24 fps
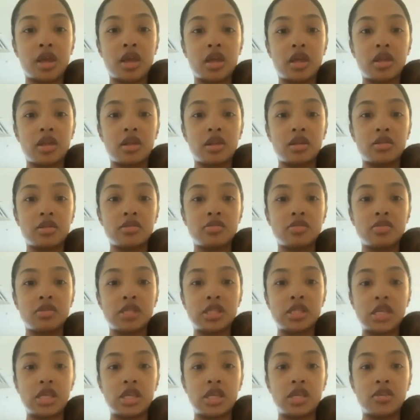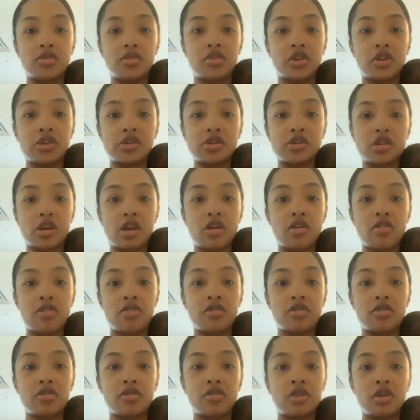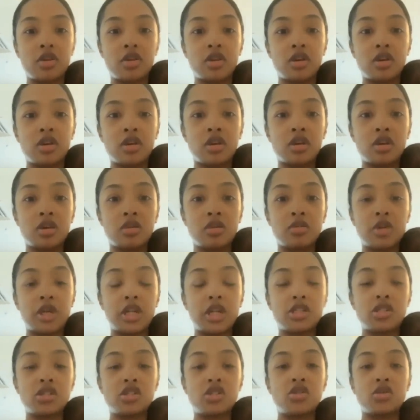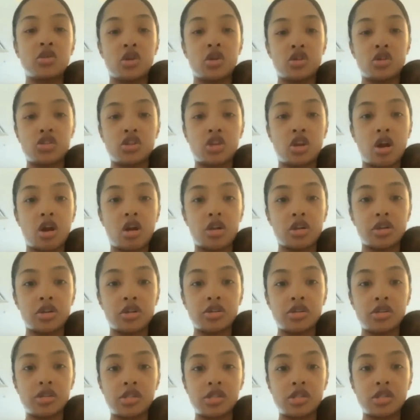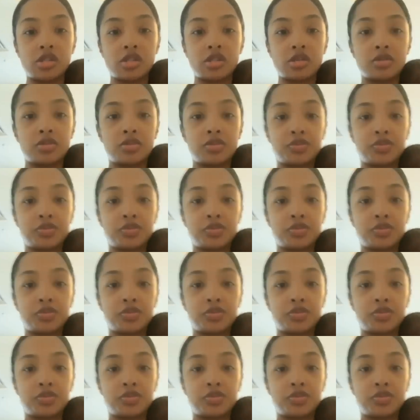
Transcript: and see for yourself. But it's two hundred dollars